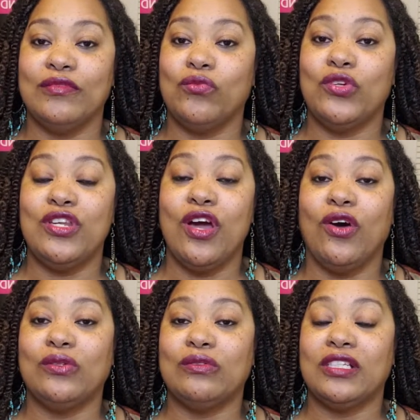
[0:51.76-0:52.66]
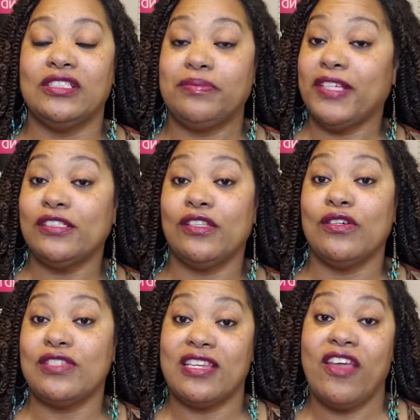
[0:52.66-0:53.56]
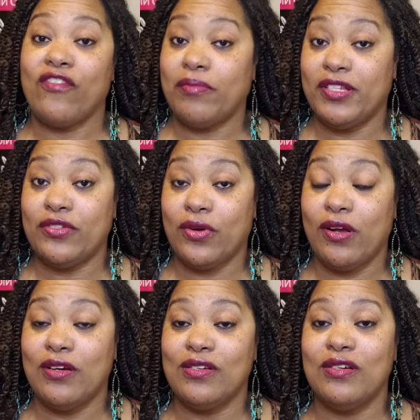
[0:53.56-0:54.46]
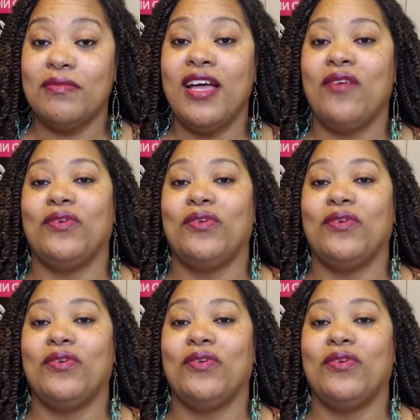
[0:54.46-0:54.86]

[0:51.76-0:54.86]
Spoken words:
would know, especially those that never been to her home,